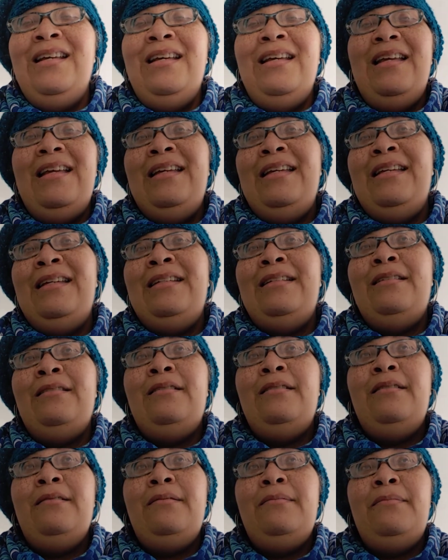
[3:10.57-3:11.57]
And
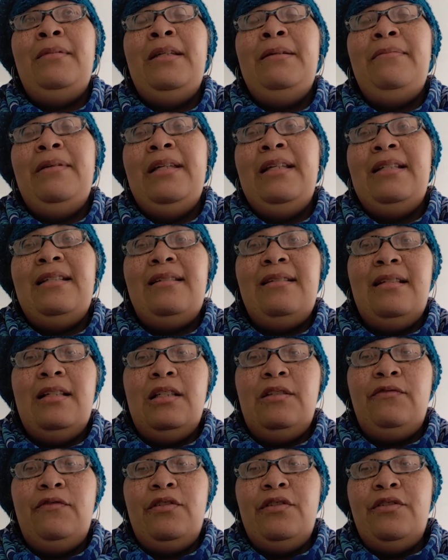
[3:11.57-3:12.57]
me being
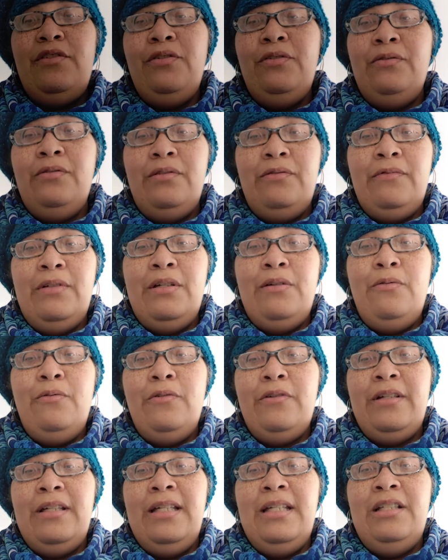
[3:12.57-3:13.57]
6'2",
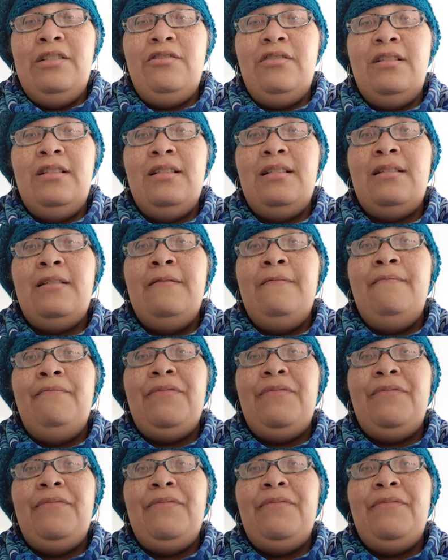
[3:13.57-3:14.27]
3/4 inches,